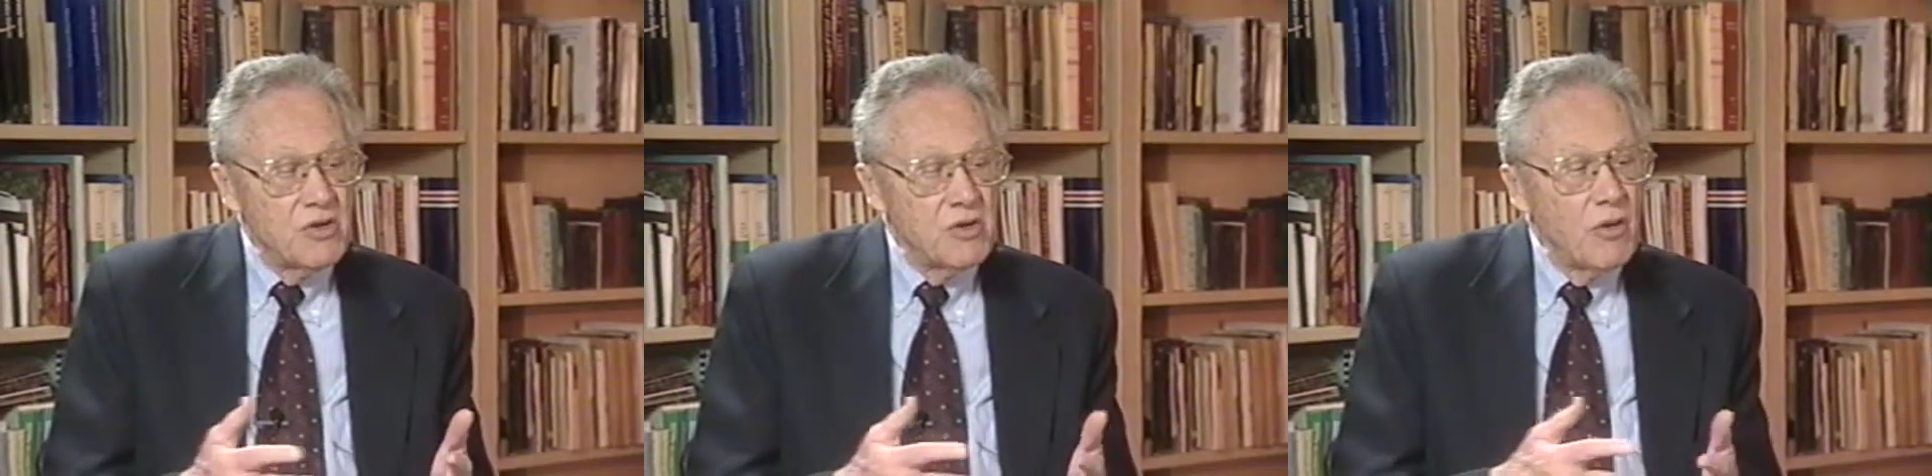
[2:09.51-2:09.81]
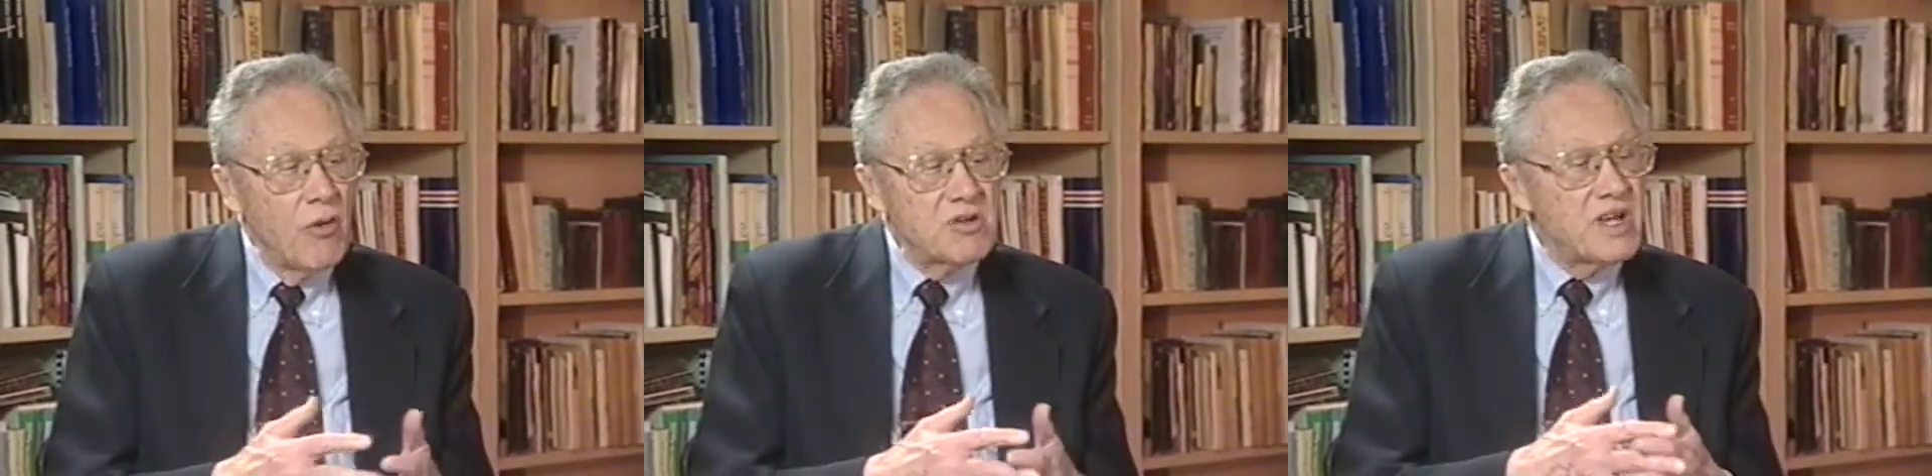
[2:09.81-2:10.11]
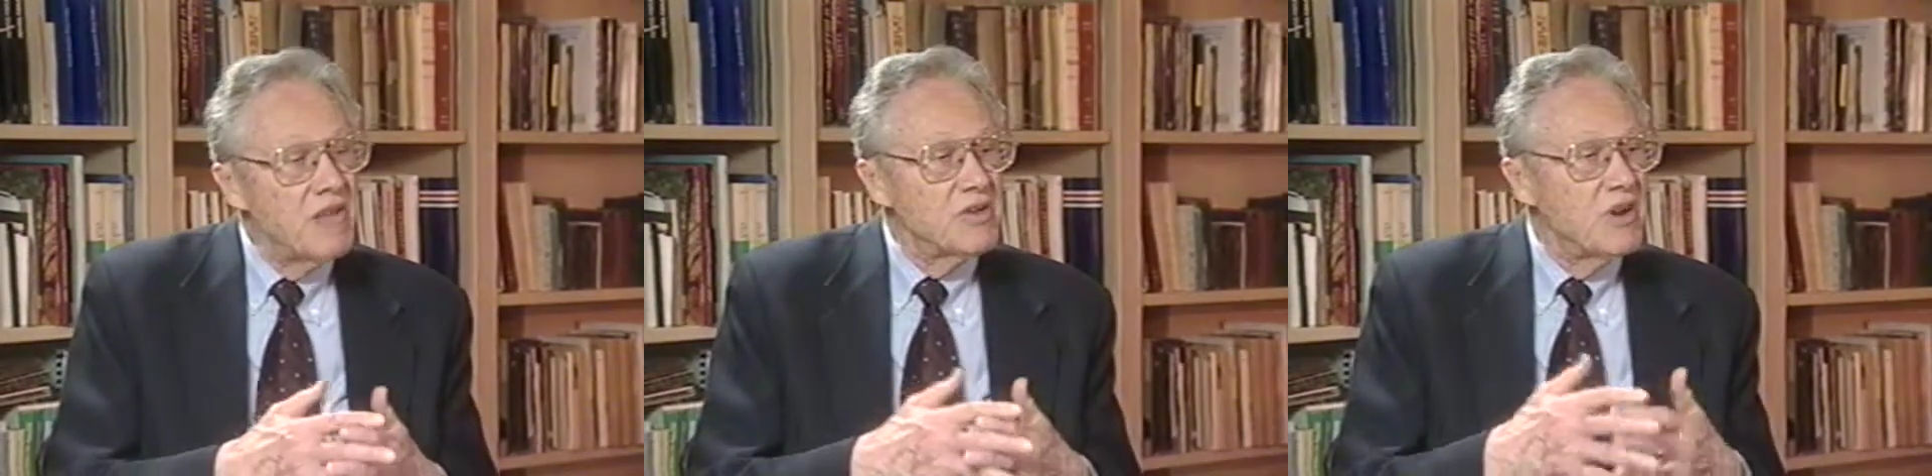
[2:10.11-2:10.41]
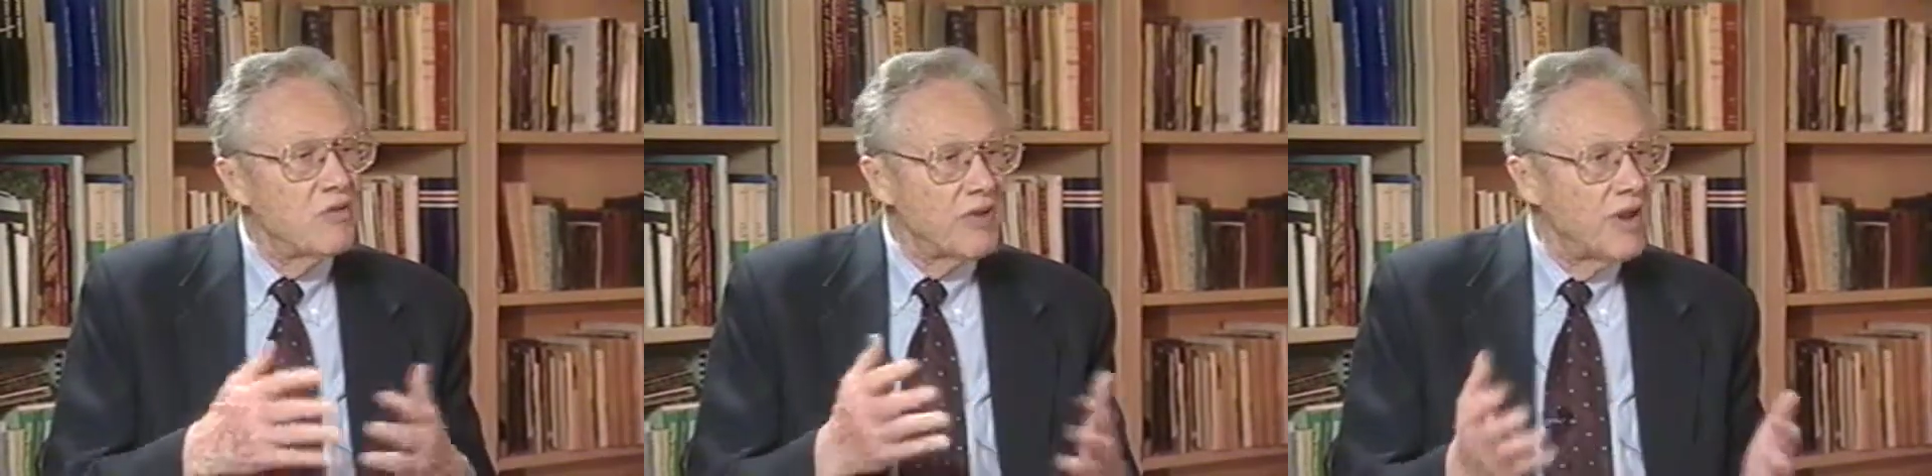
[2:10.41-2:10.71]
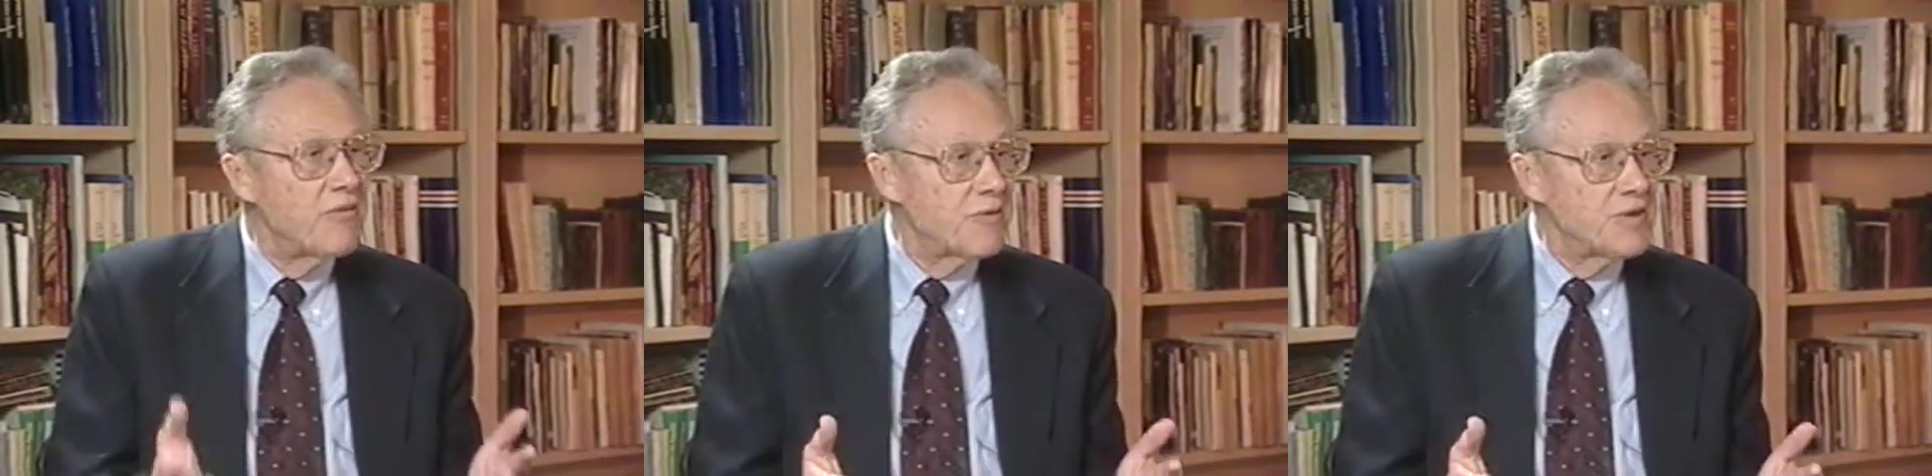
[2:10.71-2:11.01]
you always have enough
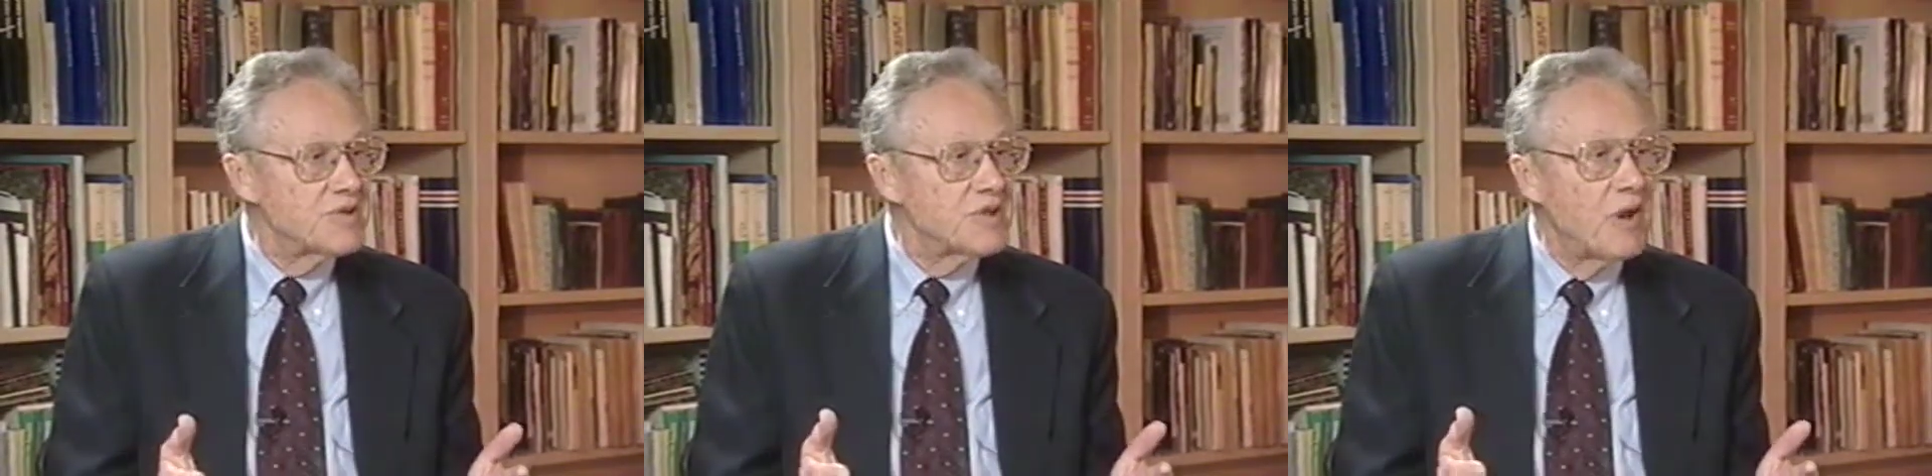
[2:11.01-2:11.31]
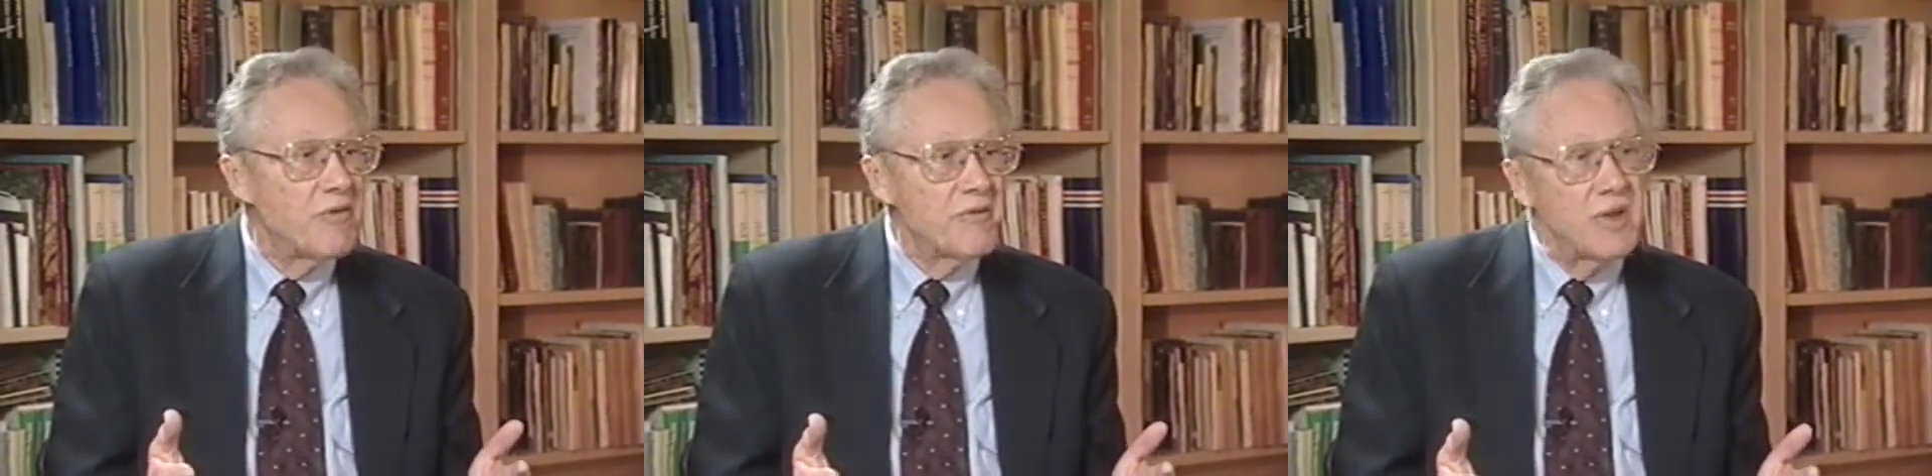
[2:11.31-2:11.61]
left for yourself,